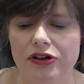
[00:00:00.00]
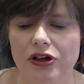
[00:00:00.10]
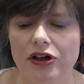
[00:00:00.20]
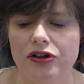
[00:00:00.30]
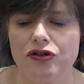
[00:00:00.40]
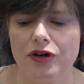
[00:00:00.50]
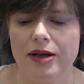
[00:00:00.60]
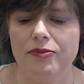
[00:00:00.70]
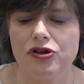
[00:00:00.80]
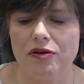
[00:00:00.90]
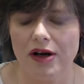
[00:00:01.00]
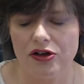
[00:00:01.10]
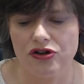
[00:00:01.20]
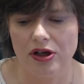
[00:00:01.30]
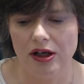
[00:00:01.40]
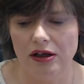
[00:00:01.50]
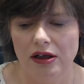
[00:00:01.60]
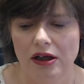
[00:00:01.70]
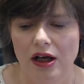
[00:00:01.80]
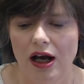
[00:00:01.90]
a dream tarantula.
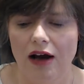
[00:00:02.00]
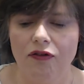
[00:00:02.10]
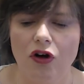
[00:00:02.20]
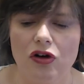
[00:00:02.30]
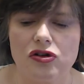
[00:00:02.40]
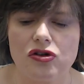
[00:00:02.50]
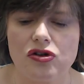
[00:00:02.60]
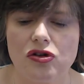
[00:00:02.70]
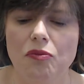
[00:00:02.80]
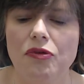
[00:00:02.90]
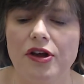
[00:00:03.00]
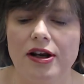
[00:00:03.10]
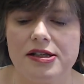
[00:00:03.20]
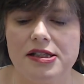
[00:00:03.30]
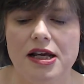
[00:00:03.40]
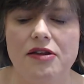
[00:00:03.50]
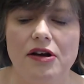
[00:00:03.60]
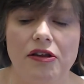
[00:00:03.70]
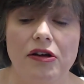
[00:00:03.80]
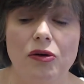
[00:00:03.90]
I've got some that I see that
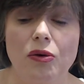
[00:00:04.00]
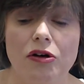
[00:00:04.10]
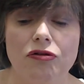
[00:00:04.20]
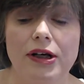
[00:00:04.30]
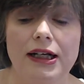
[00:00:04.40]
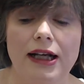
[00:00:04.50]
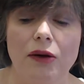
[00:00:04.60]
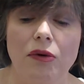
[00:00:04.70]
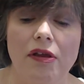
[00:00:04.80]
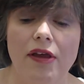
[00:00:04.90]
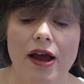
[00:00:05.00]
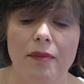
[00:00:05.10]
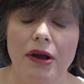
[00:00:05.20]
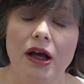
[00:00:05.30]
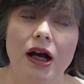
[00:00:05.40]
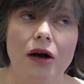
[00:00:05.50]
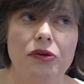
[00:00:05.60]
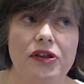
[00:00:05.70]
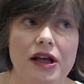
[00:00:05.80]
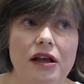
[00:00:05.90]
I think, oh, I'd really like one of them. I would
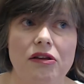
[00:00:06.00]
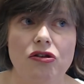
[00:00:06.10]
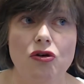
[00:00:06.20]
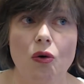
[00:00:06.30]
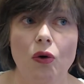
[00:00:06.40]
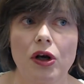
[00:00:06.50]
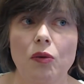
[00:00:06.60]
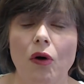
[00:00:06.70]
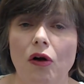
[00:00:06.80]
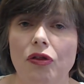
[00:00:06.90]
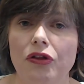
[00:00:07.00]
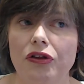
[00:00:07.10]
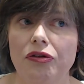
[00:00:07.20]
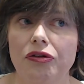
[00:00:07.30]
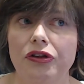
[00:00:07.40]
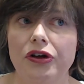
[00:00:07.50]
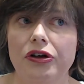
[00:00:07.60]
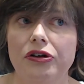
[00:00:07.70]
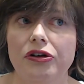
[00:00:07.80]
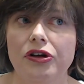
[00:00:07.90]
think the only one that
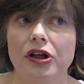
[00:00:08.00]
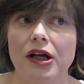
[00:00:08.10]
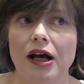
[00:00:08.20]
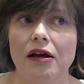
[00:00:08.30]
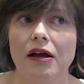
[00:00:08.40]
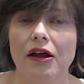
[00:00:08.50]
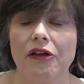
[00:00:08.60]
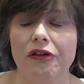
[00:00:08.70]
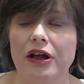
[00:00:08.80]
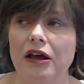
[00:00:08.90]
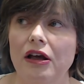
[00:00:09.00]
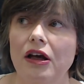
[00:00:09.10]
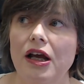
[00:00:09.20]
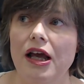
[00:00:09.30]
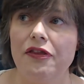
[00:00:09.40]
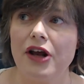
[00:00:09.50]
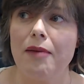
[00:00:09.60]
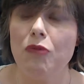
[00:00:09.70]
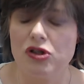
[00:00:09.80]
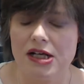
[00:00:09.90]
I think that I
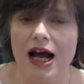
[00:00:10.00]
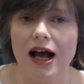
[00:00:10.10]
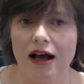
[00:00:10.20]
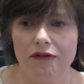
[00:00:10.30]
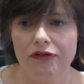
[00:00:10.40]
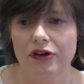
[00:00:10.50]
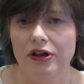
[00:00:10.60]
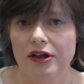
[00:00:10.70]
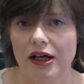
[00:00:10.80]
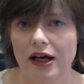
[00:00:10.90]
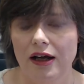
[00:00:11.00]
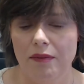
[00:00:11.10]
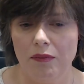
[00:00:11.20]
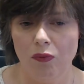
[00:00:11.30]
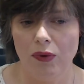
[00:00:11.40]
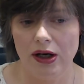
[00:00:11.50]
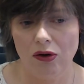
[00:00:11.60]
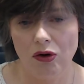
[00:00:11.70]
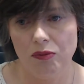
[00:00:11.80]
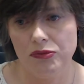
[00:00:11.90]
must have when I
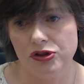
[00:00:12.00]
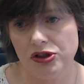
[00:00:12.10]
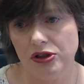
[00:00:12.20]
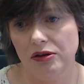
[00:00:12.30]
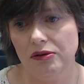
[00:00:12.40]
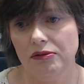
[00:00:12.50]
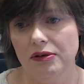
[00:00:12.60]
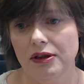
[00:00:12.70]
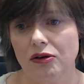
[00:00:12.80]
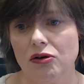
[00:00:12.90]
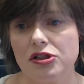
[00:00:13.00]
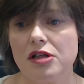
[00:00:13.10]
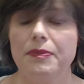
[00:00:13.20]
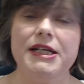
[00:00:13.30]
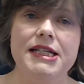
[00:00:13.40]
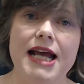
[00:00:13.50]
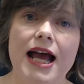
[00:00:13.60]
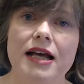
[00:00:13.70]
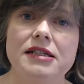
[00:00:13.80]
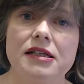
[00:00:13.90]
come to go to the
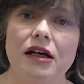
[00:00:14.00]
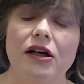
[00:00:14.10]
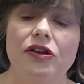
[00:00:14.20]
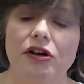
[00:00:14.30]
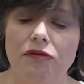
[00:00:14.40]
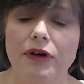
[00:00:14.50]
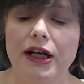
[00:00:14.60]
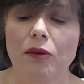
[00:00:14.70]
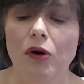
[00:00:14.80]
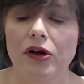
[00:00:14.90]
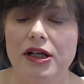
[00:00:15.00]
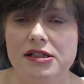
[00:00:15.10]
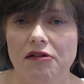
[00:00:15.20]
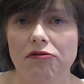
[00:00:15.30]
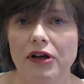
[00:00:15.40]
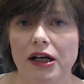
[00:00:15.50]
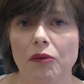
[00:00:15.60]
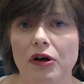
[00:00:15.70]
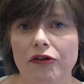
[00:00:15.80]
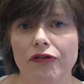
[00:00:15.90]
BTS, that I really want
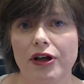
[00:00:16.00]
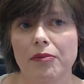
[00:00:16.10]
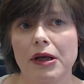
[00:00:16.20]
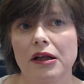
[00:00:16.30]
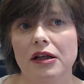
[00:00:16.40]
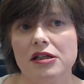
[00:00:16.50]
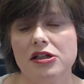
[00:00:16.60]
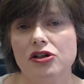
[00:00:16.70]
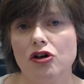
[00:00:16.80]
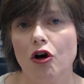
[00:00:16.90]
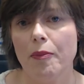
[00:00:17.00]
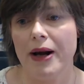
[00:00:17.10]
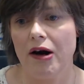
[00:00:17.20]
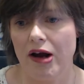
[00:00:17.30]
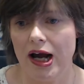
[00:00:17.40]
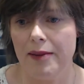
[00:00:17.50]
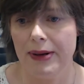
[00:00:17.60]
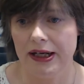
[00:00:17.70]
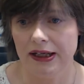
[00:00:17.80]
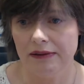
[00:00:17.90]
a female Lasiodora
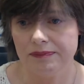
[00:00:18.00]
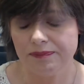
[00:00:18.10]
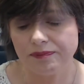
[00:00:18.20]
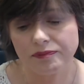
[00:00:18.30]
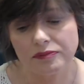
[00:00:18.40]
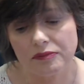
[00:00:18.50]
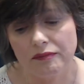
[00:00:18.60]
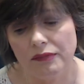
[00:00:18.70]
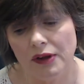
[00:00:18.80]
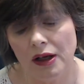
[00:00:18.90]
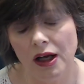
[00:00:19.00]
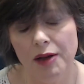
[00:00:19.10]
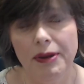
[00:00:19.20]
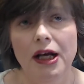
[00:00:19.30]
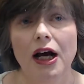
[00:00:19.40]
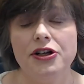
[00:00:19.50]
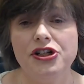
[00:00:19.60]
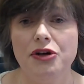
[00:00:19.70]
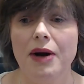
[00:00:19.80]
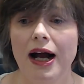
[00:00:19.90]
parahybana. I
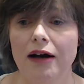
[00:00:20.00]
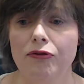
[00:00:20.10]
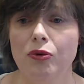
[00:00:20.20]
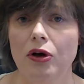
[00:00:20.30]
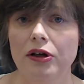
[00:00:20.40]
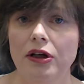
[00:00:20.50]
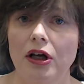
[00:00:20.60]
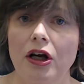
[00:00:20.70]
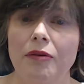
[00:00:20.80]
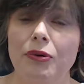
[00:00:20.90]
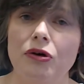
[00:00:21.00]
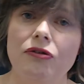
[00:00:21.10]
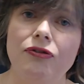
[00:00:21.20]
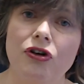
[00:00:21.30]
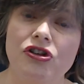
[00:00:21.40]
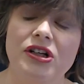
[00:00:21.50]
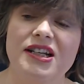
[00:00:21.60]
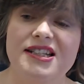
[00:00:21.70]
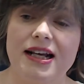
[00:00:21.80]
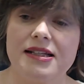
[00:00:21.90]
do have one, but unfortunately
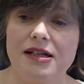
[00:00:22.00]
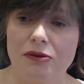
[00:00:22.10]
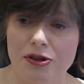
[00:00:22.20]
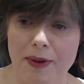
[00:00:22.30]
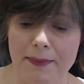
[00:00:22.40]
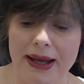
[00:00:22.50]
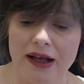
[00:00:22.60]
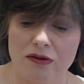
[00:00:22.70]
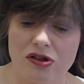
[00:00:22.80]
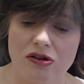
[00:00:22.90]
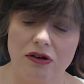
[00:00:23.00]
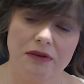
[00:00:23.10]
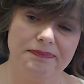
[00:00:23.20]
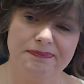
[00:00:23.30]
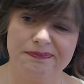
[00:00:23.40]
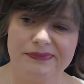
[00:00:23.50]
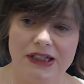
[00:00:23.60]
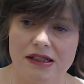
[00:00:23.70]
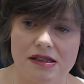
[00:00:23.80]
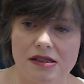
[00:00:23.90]
sexed out to be male, so
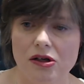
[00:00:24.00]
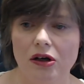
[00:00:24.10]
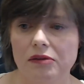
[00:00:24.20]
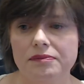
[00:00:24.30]
that's not